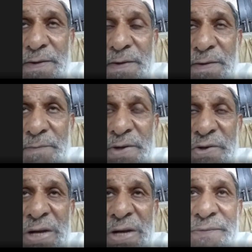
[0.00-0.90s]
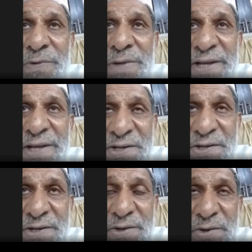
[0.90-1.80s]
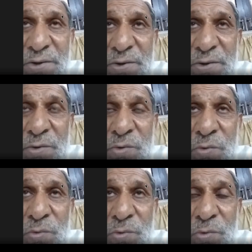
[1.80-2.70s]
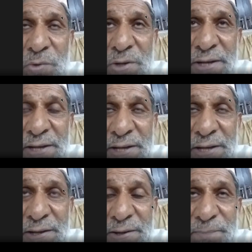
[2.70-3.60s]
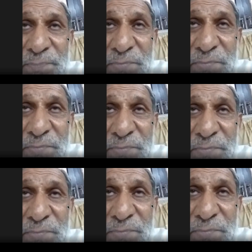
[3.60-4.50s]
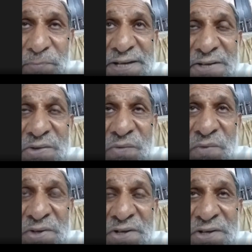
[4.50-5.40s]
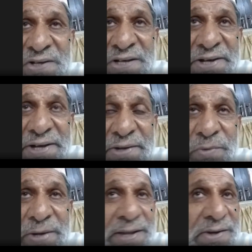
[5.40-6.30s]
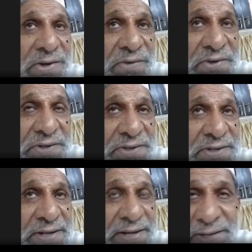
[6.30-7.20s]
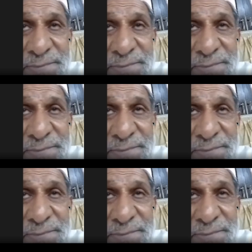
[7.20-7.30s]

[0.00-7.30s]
But you have to reach to a disease which is leading to iron deficiency, anemia.